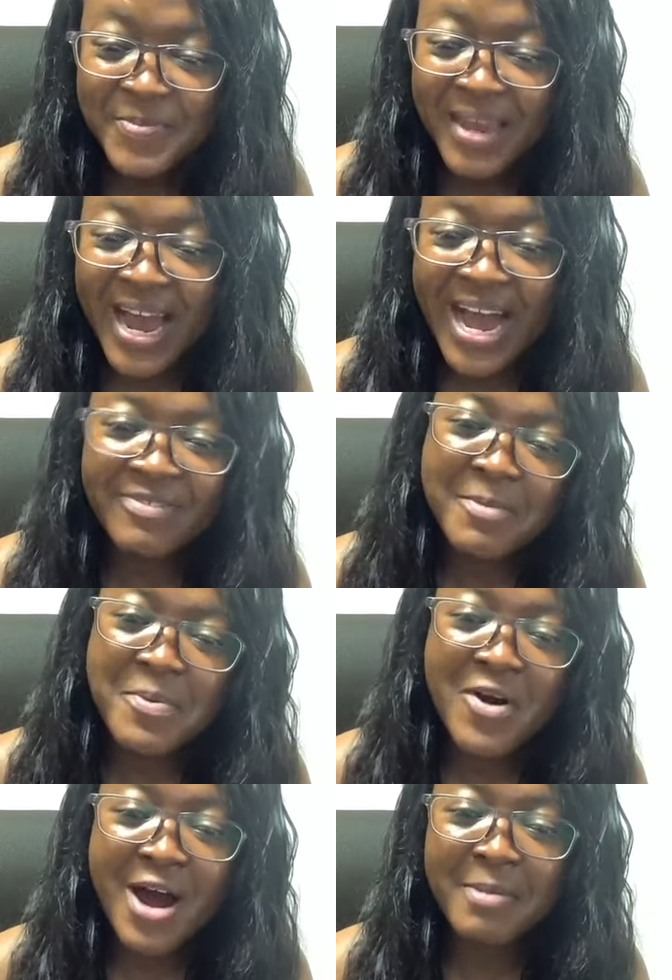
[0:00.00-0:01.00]
I have a
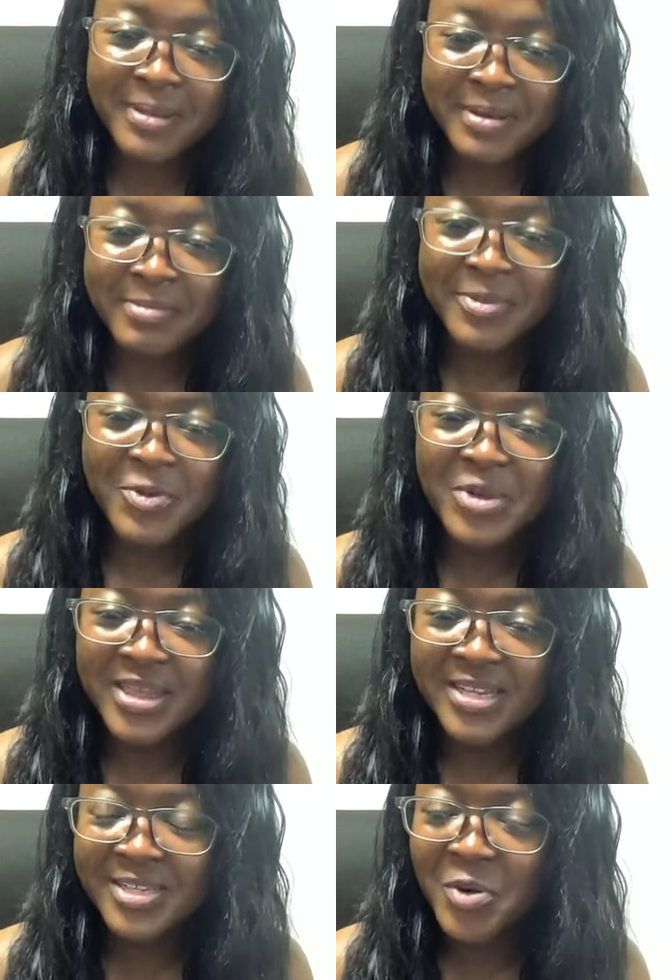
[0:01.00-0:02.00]
problem
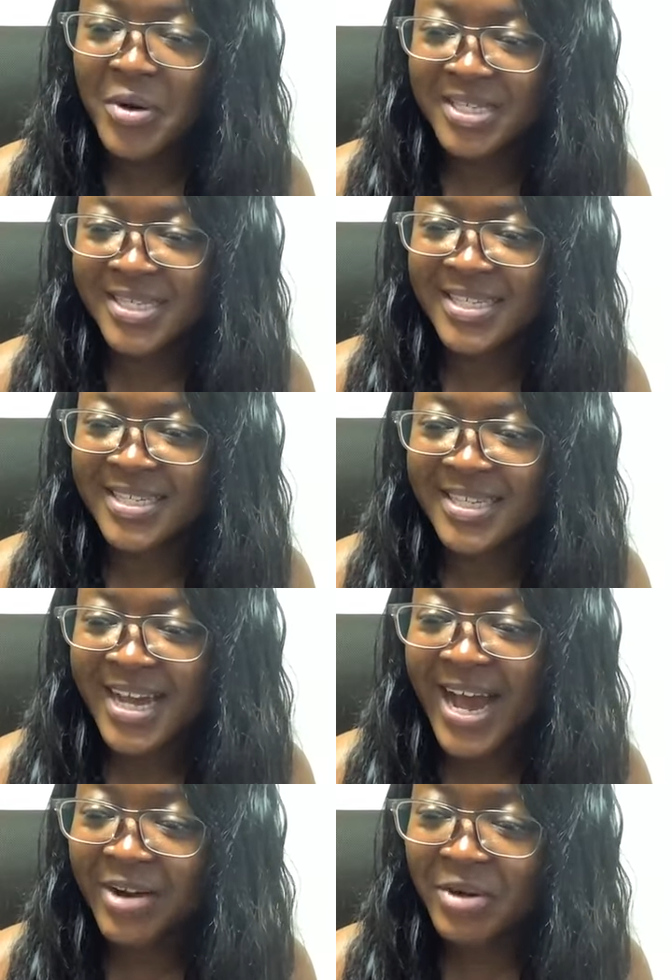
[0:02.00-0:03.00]
with this question.
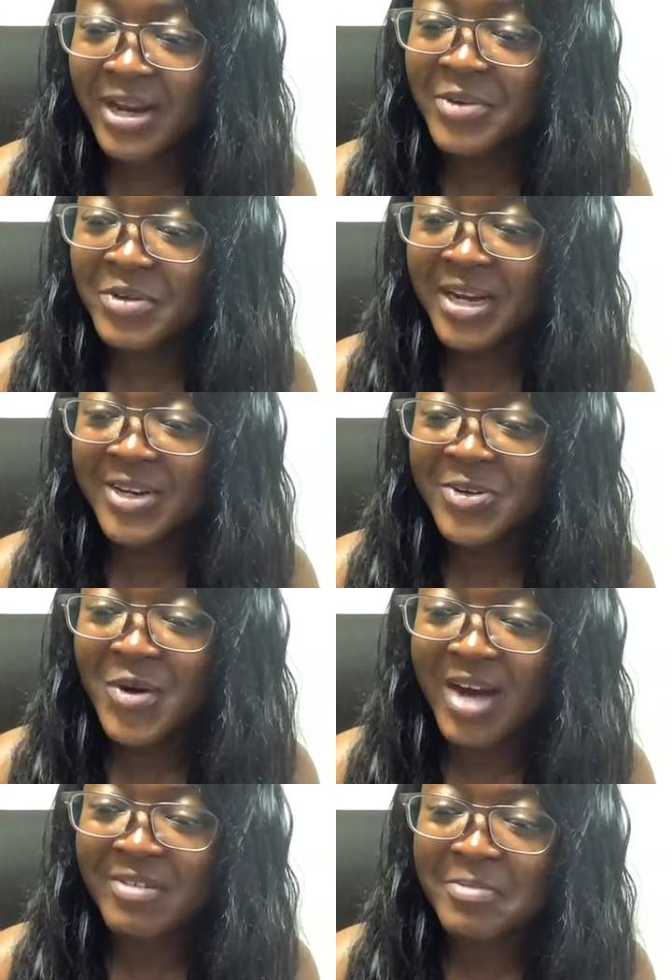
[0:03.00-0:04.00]
I really do
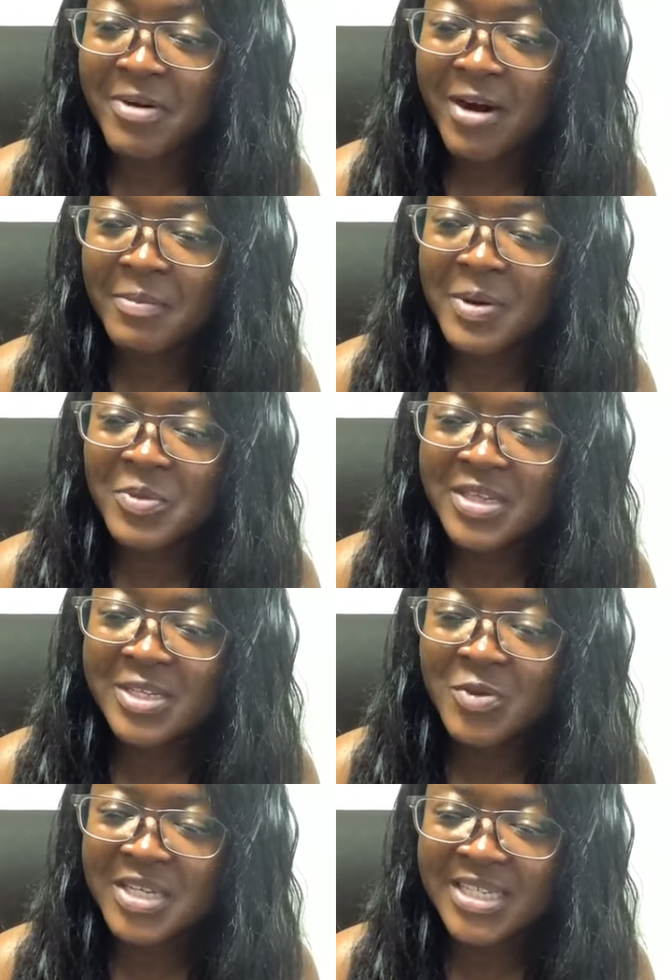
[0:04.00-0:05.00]
have a problem with
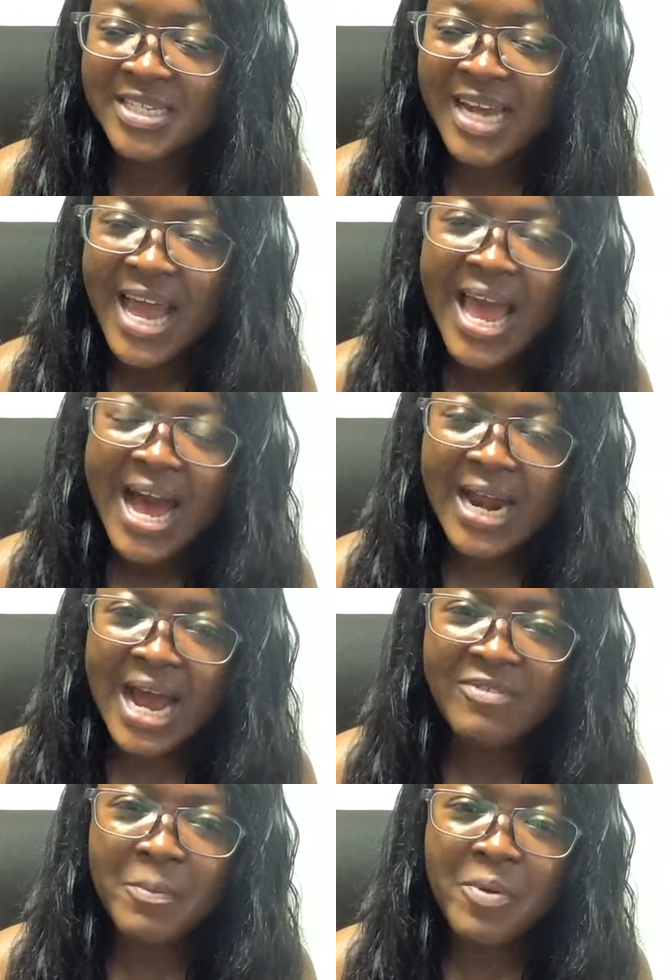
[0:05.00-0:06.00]
this question. And I
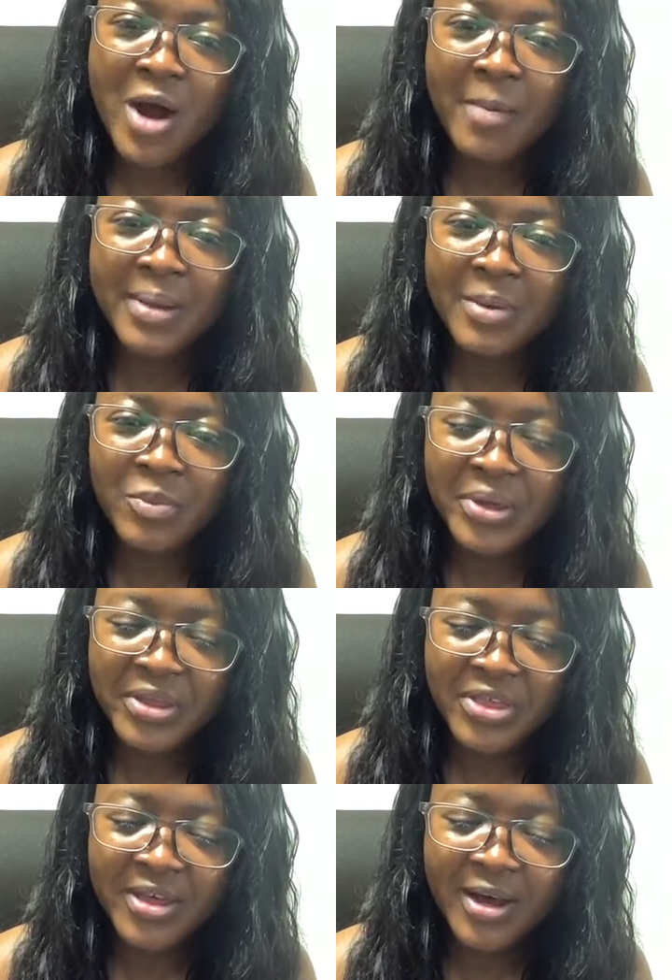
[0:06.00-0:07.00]
have a problem
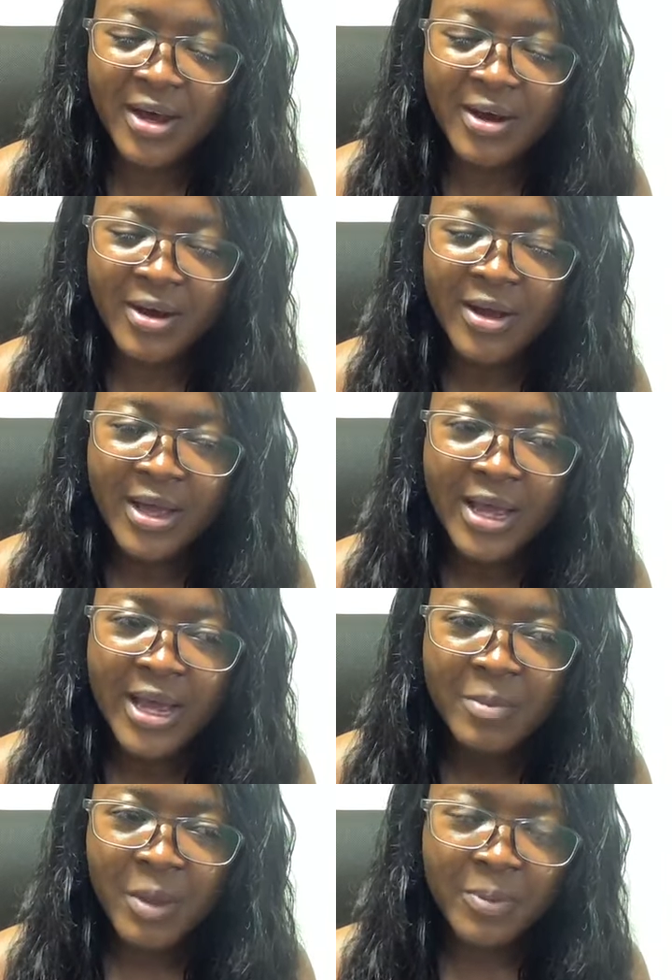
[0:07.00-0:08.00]
with
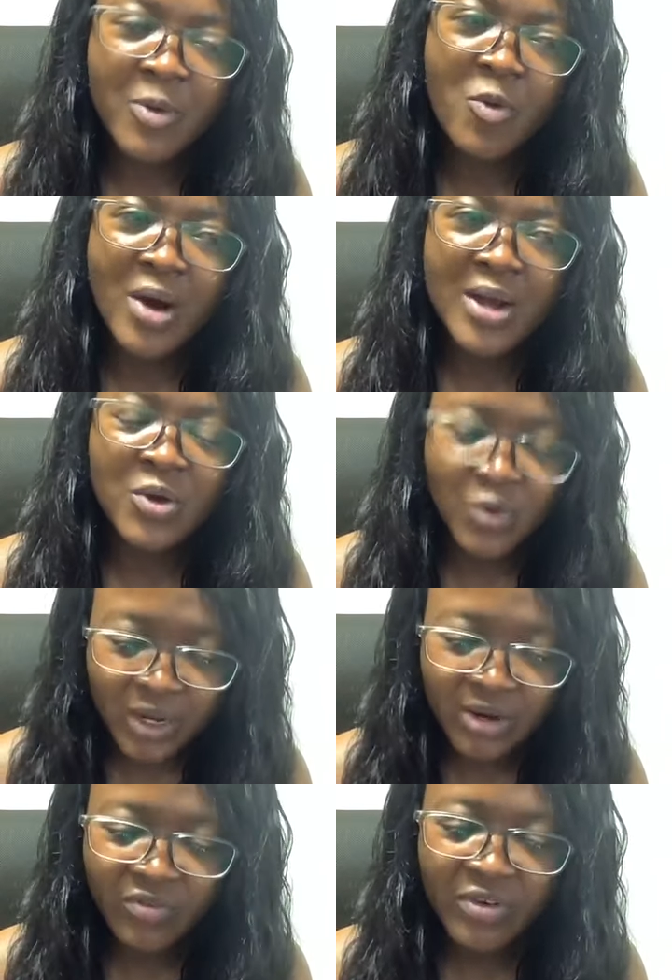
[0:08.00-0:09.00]
people who are
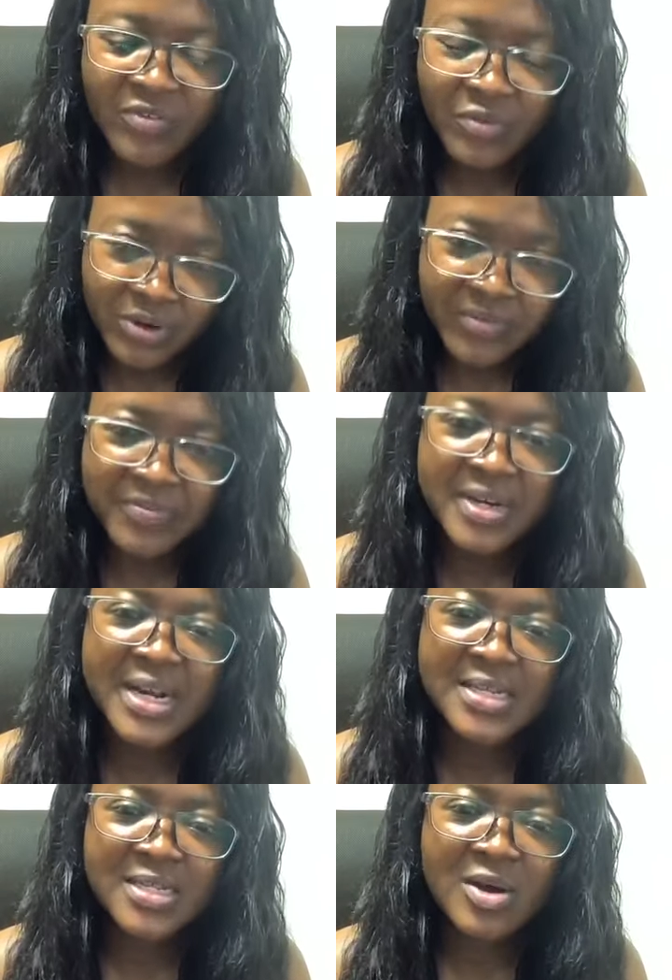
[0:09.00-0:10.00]
looking for fully
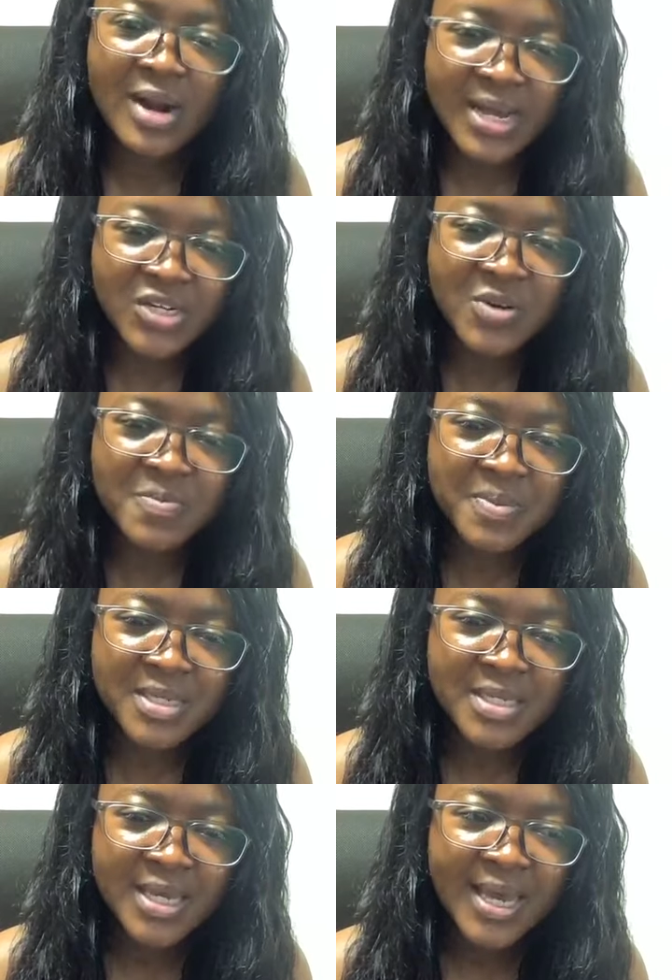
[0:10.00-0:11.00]
funded
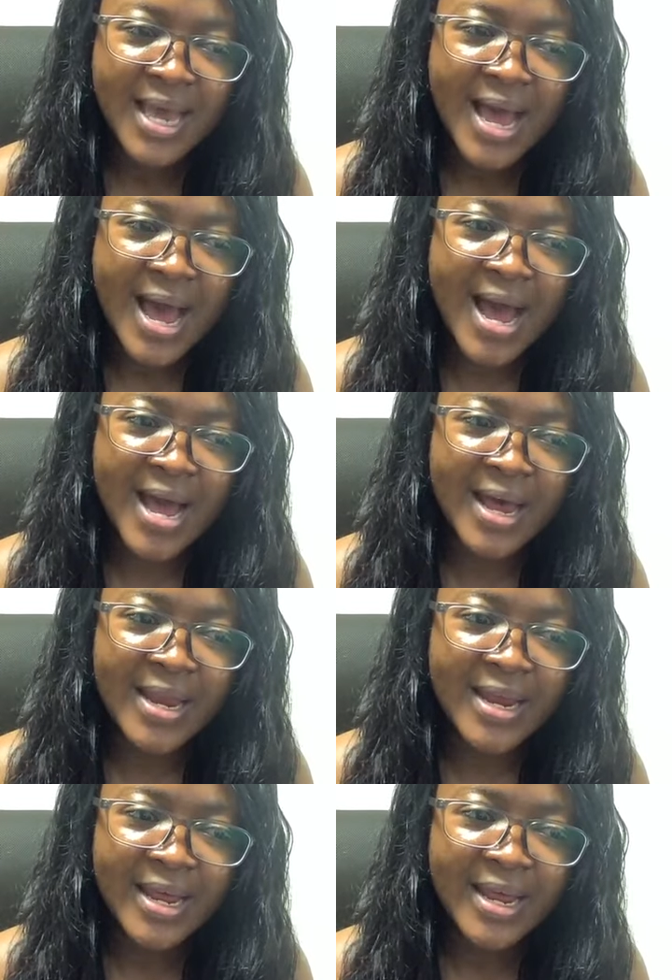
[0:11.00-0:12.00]
scholarships
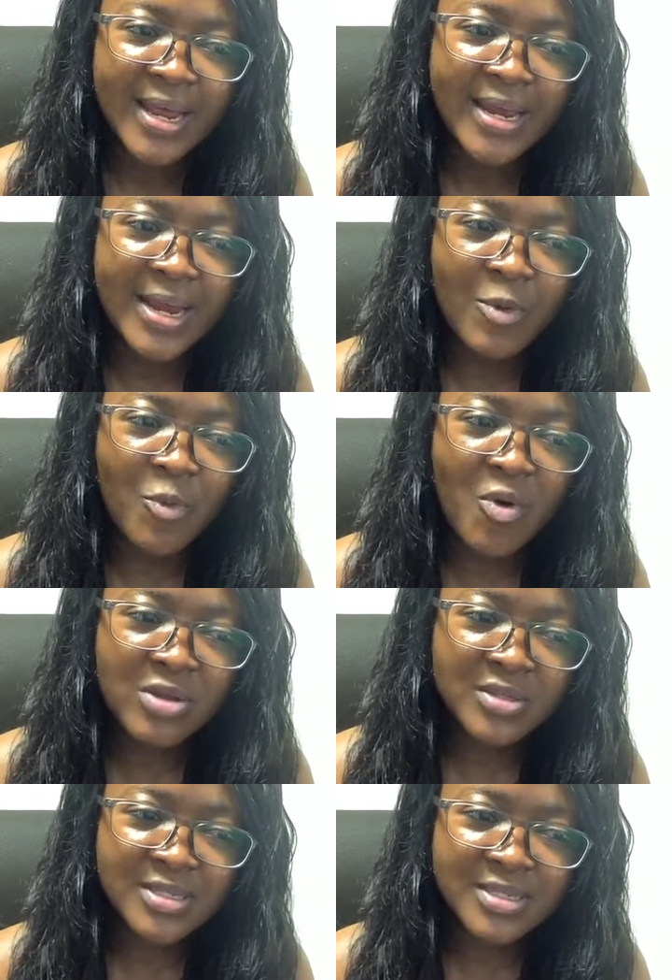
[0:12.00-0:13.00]
and they
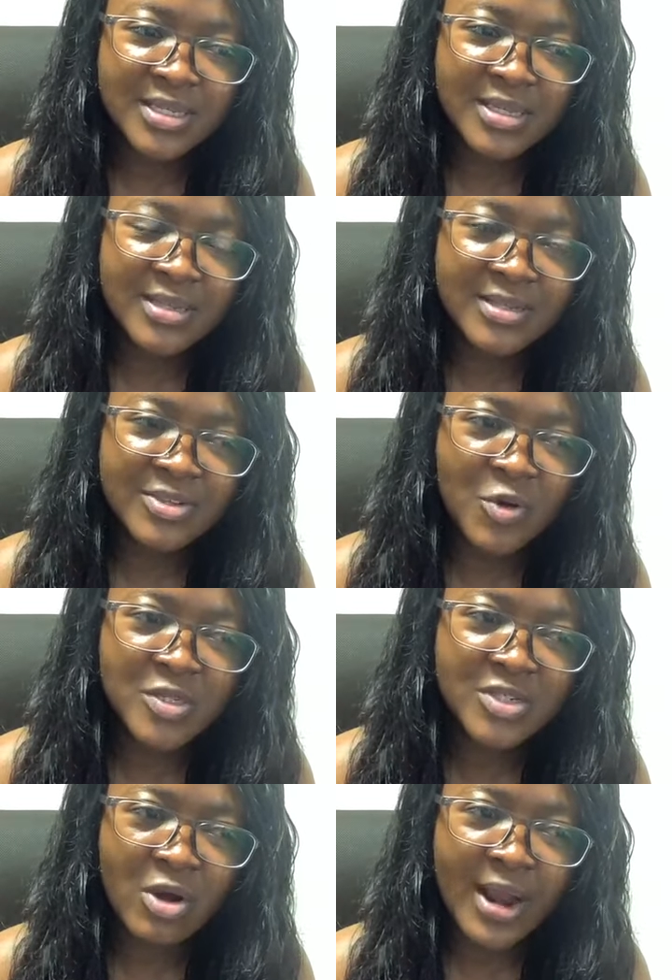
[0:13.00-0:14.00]
want
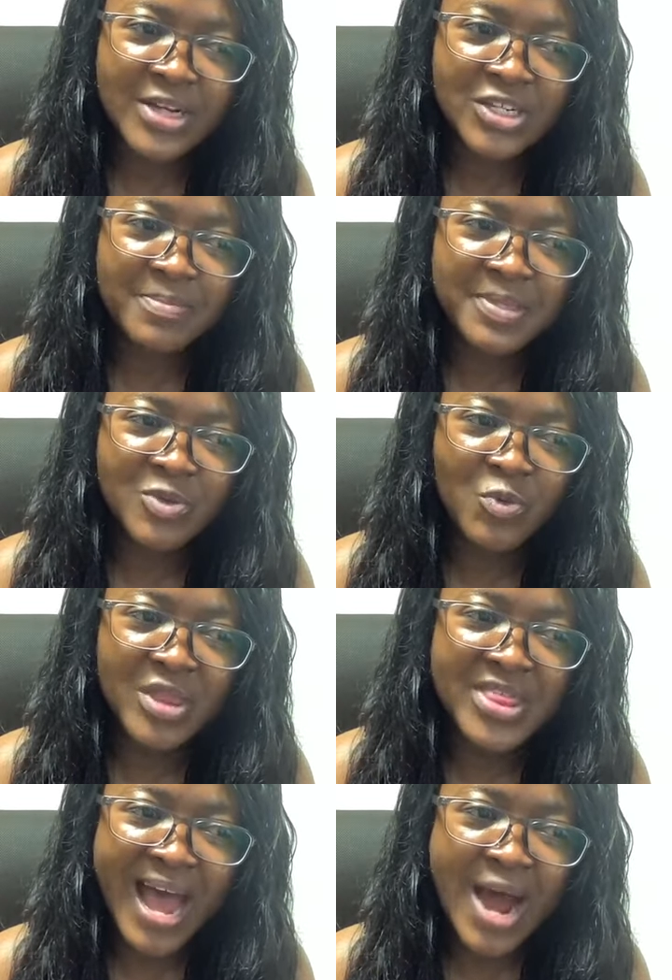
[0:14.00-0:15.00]
those scholarships
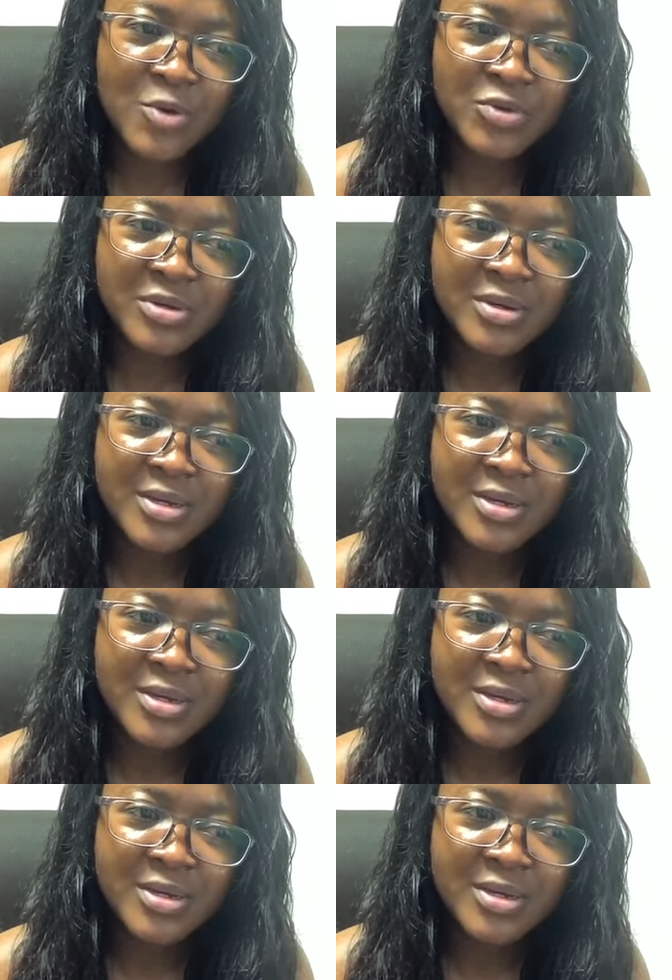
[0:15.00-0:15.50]
without